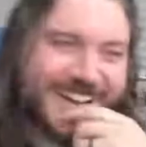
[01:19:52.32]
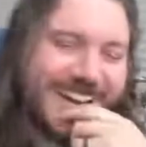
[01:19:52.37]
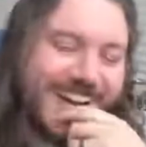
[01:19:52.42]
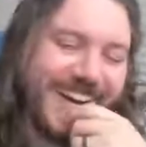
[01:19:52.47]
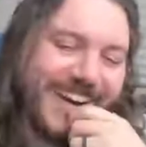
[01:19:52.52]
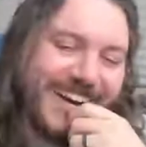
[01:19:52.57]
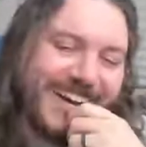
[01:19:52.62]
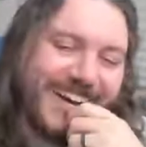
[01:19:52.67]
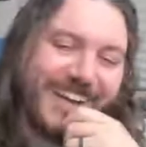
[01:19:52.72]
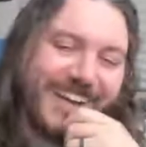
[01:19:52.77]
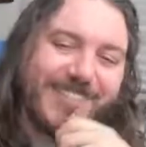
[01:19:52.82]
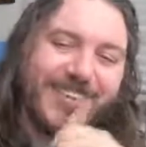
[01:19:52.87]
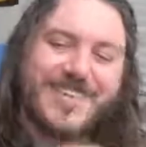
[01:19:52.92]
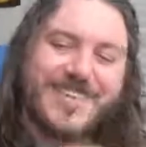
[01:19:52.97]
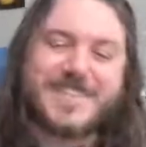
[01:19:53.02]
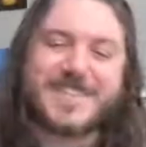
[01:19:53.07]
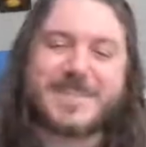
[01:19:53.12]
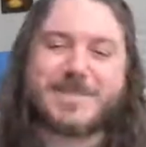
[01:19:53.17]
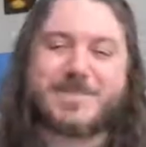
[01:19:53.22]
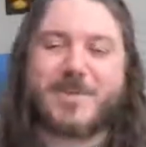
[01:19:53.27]
All right. Well,
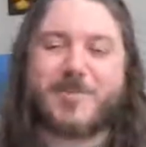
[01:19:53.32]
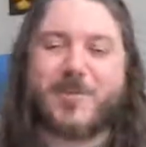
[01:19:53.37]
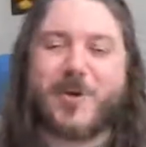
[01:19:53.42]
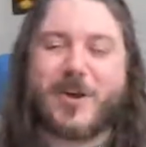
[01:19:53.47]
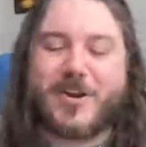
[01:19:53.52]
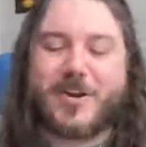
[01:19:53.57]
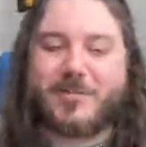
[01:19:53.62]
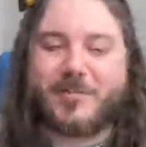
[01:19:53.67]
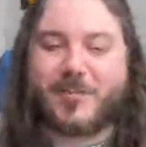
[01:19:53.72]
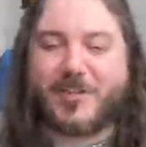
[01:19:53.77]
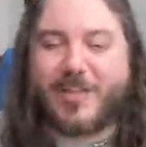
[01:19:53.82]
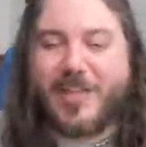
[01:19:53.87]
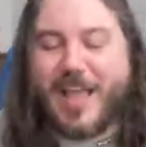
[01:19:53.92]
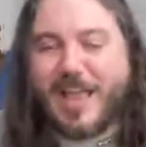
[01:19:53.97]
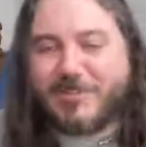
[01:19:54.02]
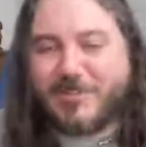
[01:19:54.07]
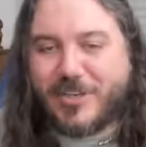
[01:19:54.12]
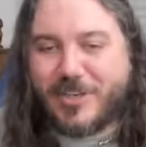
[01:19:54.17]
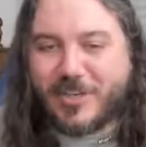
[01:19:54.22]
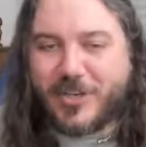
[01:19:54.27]
this has been wonderful.
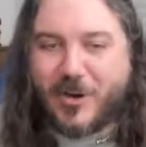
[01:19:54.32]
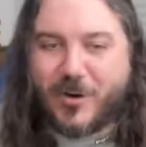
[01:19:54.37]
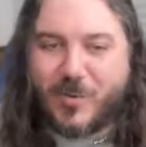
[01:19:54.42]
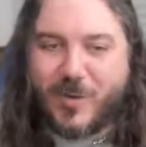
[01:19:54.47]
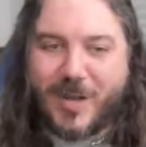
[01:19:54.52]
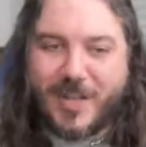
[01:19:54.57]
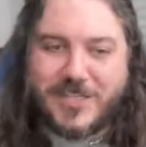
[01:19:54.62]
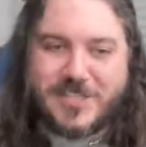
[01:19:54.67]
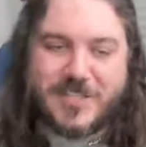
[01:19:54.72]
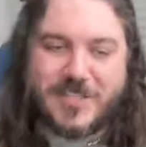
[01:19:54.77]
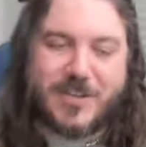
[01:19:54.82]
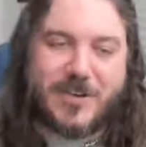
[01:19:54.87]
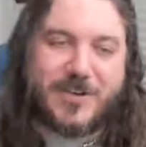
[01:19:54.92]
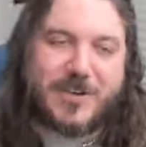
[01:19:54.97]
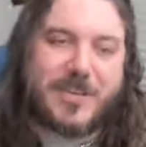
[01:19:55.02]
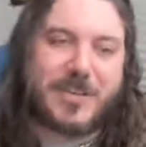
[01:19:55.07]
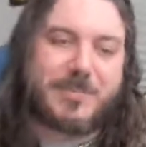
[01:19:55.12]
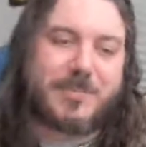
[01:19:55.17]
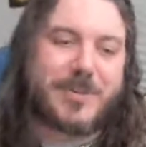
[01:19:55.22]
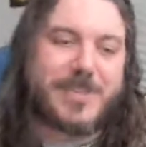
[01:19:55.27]
I'm going to go watch
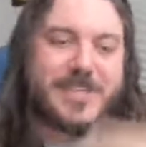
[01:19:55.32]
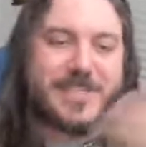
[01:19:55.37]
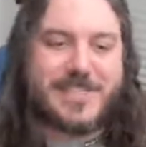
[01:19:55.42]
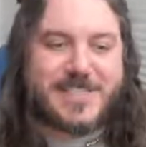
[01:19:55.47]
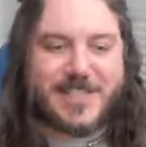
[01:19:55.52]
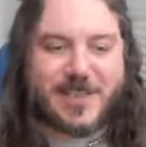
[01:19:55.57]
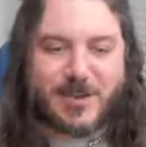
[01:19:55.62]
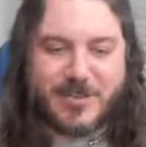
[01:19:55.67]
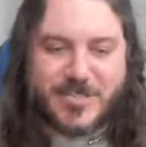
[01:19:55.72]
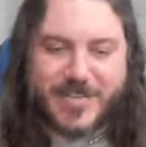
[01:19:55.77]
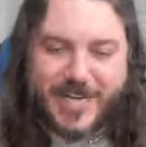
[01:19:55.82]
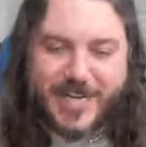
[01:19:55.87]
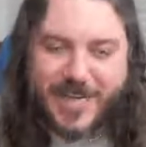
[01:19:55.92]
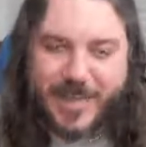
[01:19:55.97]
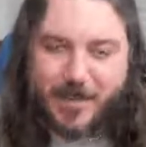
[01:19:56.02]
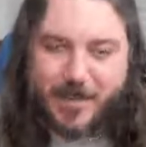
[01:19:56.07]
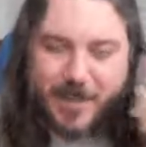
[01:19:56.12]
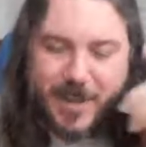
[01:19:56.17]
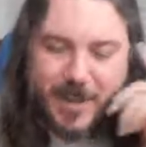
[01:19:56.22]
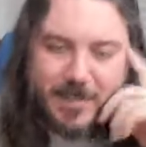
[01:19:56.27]
Loki. Please go check
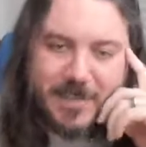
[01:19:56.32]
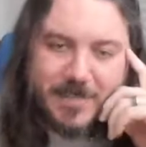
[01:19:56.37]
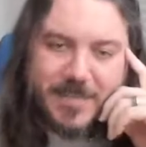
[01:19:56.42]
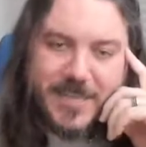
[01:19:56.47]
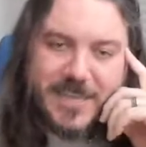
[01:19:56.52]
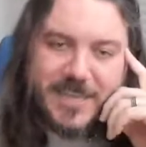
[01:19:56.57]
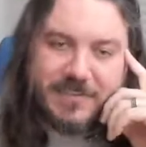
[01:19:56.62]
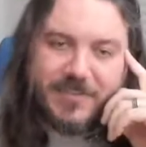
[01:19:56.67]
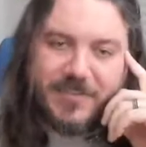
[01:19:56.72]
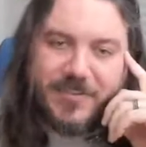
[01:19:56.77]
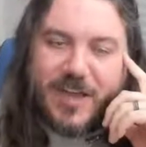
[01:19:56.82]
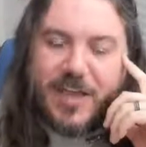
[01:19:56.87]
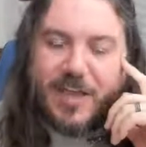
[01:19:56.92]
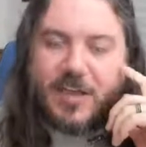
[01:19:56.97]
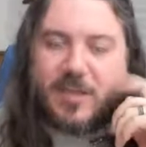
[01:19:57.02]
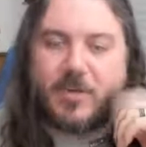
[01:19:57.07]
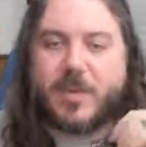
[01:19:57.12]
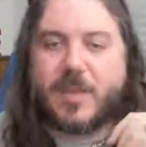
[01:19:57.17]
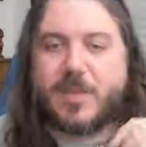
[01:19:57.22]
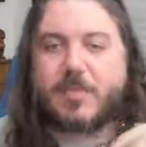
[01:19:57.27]
out Bobby B and
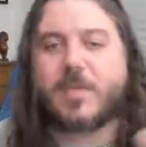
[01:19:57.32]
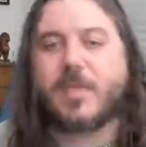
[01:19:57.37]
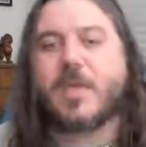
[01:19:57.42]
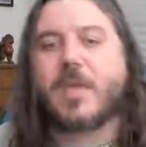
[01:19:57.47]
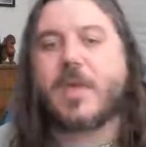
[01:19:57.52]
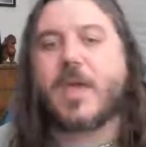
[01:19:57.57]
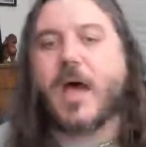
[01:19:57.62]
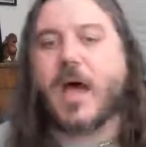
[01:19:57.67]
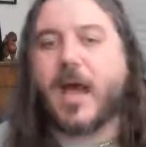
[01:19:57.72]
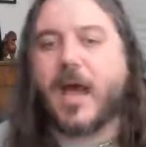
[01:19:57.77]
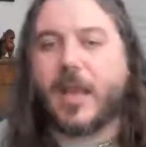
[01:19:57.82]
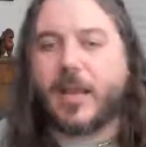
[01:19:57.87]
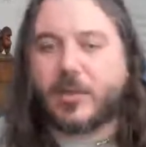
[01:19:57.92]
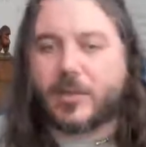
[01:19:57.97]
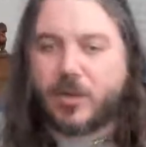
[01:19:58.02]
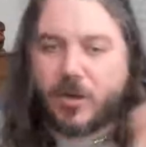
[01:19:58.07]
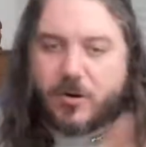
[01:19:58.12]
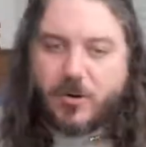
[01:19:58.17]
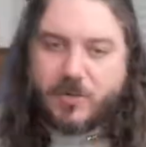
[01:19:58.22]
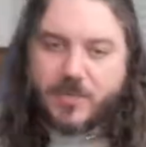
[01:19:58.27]
follow him.
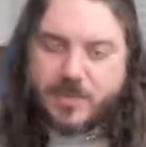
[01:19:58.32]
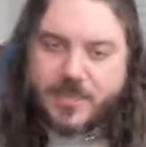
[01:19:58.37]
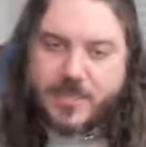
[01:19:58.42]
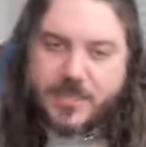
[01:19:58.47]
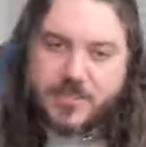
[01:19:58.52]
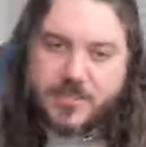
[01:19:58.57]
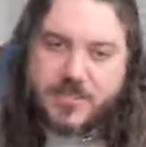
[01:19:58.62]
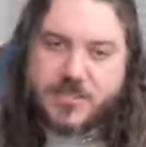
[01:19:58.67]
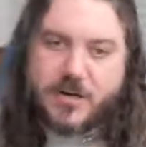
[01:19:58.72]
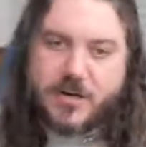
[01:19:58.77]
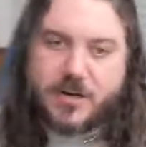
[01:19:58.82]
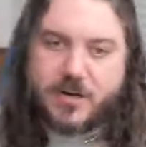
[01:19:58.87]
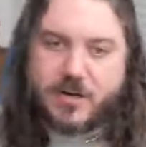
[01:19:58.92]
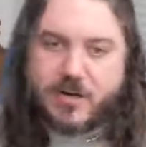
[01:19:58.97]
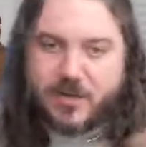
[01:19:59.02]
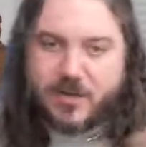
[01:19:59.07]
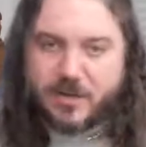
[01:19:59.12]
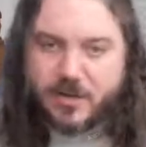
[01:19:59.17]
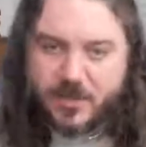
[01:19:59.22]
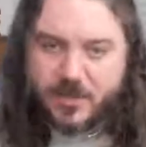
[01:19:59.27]
Go to the
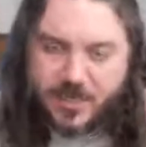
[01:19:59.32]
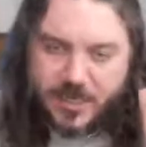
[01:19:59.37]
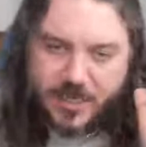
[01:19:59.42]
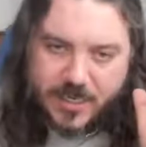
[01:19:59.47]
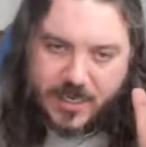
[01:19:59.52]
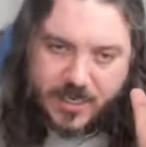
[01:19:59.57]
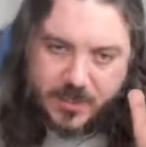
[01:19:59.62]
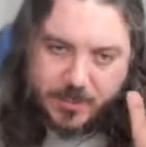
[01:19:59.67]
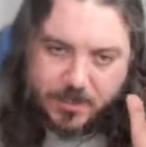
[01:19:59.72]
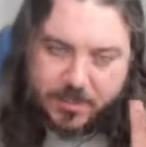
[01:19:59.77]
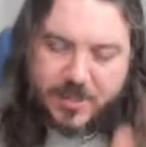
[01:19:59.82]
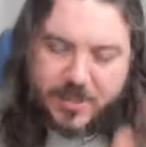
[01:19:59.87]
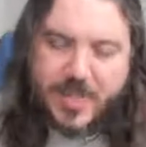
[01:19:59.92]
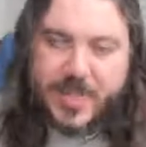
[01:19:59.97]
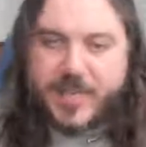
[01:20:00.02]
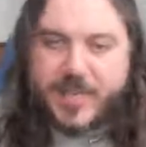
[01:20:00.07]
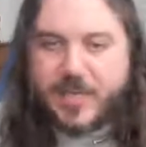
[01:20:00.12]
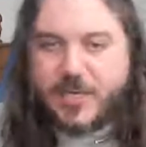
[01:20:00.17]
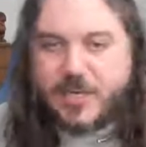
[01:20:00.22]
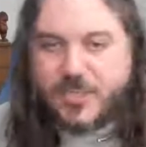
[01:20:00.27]
Kickstarter,
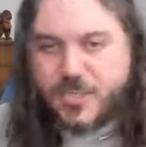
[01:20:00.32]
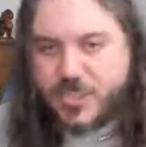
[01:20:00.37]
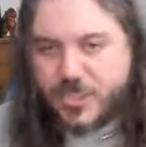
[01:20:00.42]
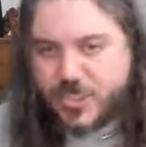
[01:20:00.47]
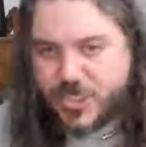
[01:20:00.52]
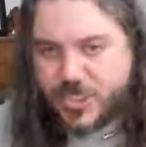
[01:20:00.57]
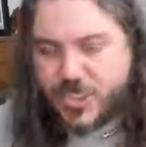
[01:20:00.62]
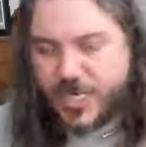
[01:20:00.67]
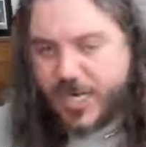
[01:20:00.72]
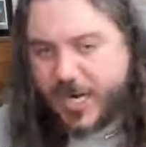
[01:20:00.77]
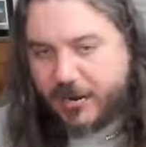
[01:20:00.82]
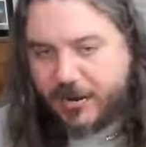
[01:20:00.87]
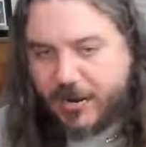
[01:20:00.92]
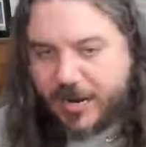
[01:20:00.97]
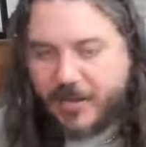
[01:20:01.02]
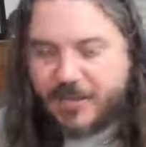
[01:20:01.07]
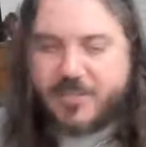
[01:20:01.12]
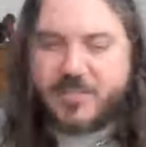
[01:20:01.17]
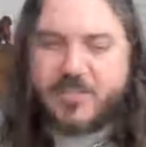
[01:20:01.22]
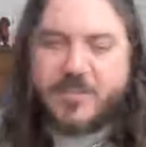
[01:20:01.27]
pledge, share
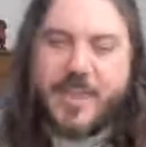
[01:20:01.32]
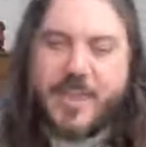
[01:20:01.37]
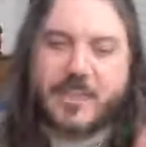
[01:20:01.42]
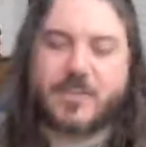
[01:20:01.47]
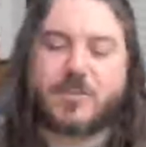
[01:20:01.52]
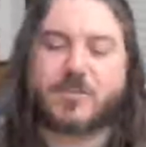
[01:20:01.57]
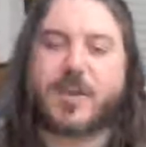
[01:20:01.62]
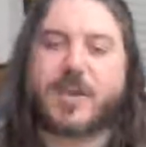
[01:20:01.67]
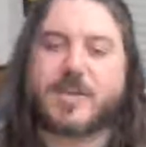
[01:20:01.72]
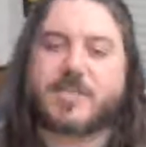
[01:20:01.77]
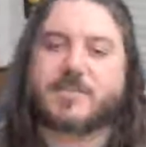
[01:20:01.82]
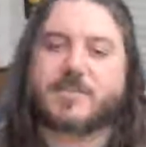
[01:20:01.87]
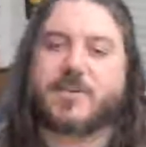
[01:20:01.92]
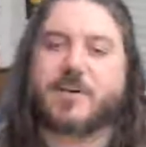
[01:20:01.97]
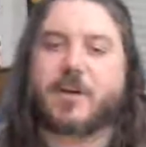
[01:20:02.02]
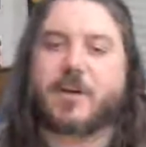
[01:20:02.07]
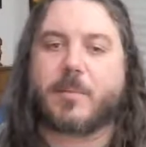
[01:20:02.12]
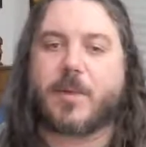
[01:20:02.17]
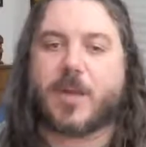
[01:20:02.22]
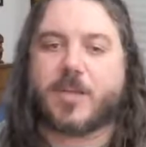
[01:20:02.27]
it. Thank you guys
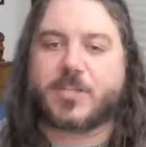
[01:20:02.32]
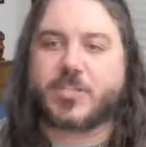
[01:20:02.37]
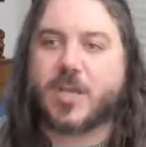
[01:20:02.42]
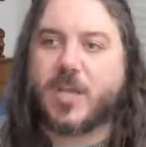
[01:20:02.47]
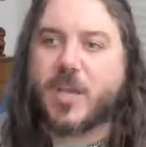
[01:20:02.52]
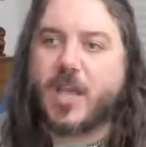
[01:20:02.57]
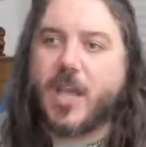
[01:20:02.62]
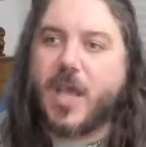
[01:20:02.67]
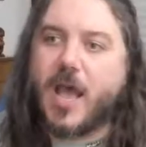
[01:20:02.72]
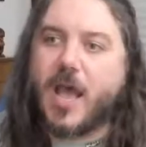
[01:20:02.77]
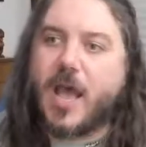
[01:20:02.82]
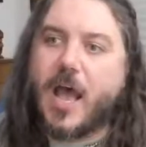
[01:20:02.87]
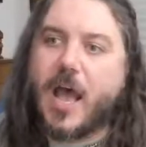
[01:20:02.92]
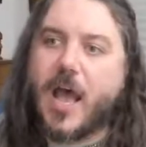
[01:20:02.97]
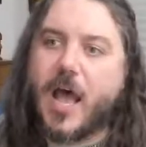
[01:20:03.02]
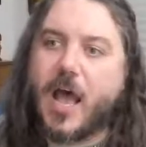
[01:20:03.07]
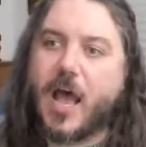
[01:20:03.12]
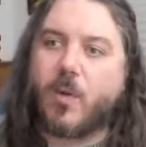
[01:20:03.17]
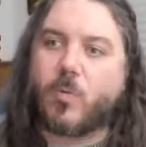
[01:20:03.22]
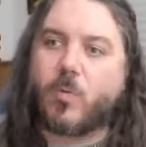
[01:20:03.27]
very much.
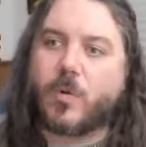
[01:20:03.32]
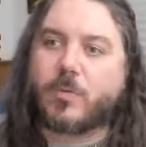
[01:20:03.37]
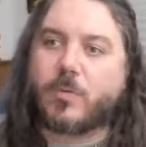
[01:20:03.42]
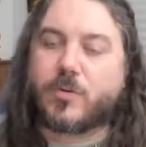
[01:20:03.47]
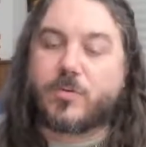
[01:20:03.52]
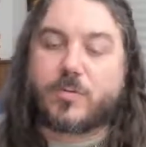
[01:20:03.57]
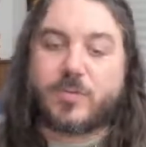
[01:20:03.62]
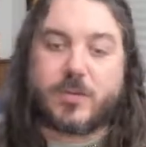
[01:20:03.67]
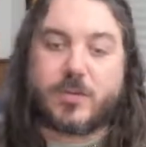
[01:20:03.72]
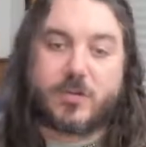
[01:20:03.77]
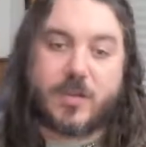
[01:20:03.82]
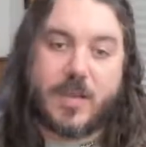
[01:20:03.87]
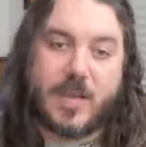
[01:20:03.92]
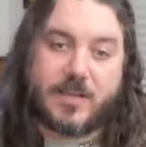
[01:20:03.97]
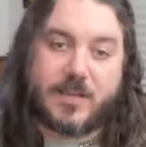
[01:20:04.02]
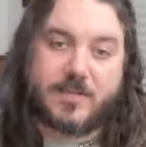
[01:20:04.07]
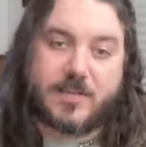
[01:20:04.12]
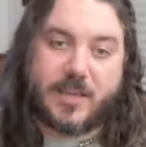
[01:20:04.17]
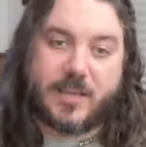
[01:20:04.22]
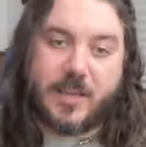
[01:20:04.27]
We will see you
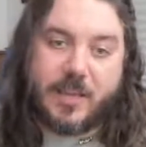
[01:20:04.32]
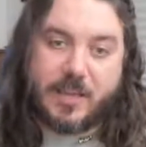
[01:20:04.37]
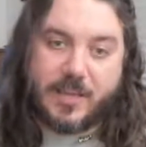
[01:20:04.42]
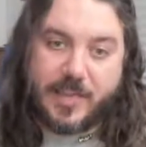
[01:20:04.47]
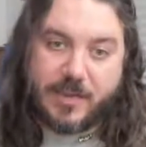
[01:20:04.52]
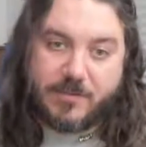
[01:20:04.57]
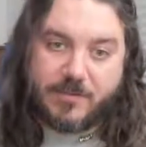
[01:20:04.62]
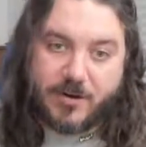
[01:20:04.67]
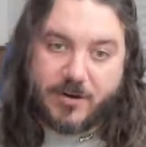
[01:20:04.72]
guys again